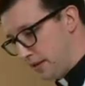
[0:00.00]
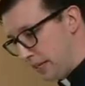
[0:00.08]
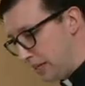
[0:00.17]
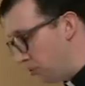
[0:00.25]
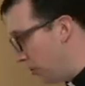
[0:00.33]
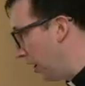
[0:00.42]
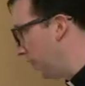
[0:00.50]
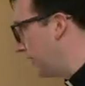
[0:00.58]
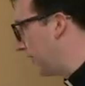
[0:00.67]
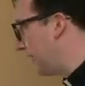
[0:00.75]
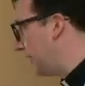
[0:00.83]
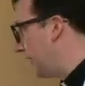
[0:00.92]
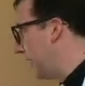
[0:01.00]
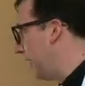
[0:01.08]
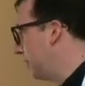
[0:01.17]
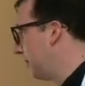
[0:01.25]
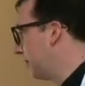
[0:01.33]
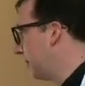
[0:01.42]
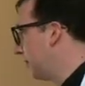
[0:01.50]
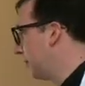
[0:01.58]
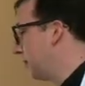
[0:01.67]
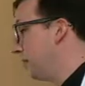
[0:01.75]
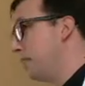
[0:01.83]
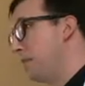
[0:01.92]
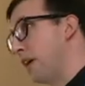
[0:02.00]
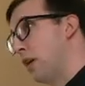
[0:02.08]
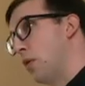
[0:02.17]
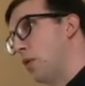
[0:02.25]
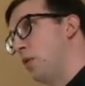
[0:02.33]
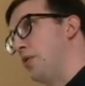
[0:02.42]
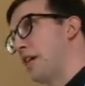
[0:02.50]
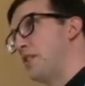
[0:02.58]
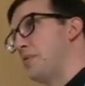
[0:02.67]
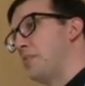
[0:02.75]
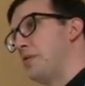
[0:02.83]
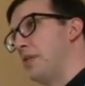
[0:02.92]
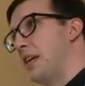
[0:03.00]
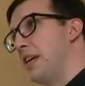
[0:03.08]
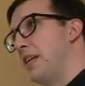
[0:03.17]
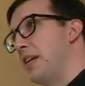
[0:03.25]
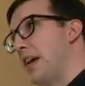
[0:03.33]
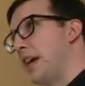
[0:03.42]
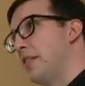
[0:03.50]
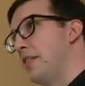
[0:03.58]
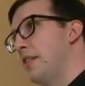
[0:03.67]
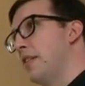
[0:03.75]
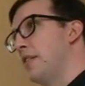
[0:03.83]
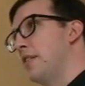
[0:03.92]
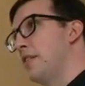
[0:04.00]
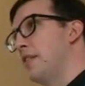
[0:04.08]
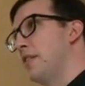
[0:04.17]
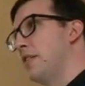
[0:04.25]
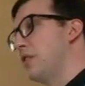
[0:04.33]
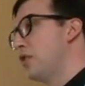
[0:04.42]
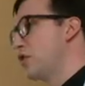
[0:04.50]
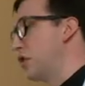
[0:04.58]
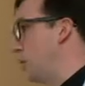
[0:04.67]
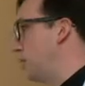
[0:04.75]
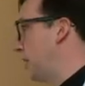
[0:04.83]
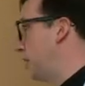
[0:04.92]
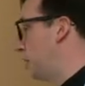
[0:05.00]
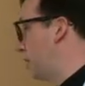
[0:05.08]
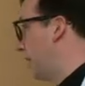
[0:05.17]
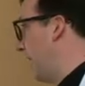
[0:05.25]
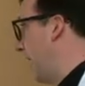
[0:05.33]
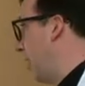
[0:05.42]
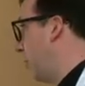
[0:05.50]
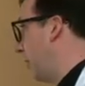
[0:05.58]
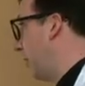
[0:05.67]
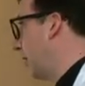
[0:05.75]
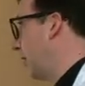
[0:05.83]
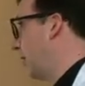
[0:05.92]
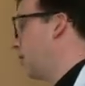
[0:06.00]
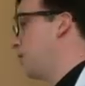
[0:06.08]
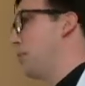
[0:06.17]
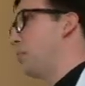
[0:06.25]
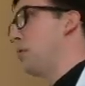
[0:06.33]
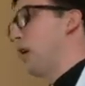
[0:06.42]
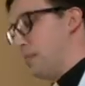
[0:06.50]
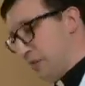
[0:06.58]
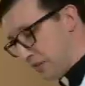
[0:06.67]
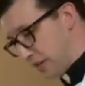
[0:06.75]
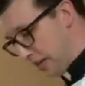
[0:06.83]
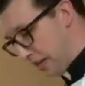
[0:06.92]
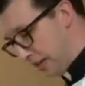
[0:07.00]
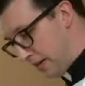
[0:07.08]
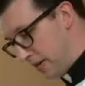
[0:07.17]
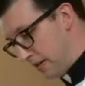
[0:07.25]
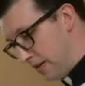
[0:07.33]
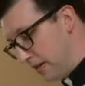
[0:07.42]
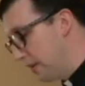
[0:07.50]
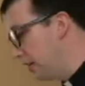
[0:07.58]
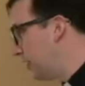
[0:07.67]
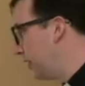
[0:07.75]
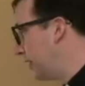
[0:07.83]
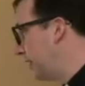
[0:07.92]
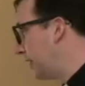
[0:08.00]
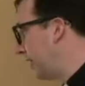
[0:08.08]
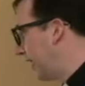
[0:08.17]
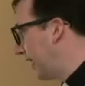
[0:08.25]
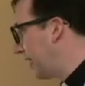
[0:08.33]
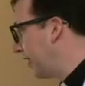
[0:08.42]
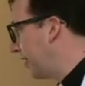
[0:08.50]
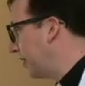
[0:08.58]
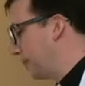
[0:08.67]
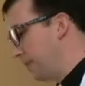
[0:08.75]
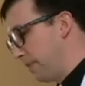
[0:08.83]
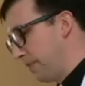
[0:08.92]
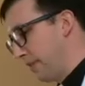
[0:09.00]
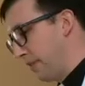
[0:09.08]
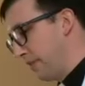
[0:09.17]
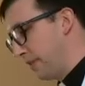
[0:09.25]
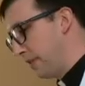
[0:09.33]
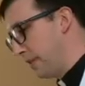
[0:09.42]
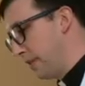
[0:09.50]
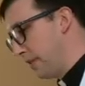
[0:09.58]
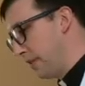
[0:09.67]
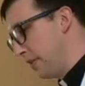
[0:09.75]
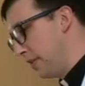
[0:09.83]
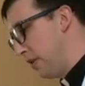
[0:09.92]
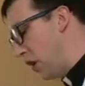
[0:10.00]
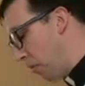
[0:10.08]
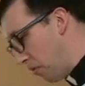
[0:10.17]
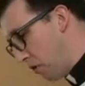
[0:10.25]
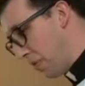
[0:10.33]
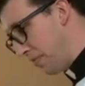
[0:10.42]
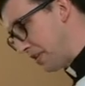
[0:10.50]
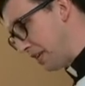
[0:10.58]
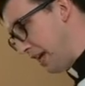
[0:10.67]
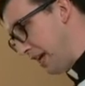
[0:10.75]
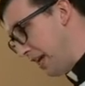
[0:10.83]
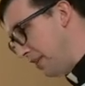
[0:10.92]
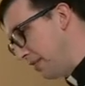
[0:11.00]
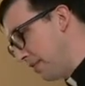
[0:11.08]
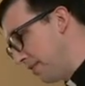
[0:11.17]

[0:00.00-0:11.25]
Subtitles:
And the prophet Isaiah, in our Old Testament reading today, shows us what our Promised Land is like. Our Promised Land,